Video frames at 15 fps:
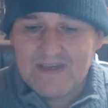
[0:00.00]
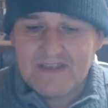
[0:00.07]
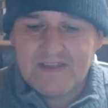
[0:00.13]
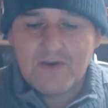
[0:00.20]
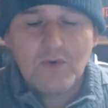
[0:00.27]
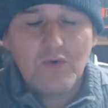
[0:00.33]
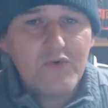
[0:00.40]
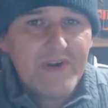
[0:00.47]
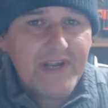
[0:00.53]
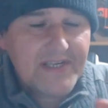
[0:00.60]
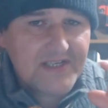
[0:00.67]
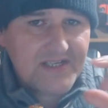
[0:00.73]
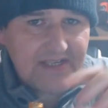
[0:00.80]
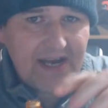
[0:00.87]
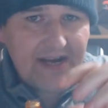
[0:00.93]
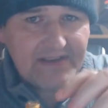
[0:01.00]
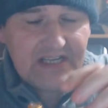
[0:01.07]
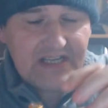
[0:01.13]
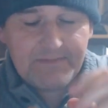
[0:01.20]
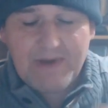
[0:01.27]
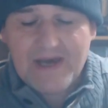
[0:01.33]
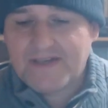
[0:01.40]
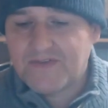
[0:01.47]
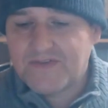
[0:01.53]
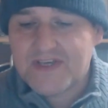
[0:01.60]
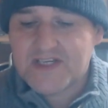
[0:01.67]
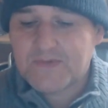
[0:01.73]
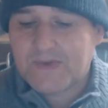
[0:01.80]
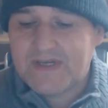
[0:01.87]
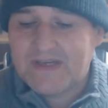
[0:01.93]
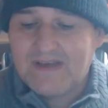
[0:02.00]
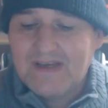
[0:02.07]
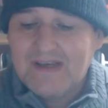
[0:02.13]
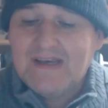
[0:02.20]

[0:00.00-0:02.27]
The O-rings aren't as bad on this one.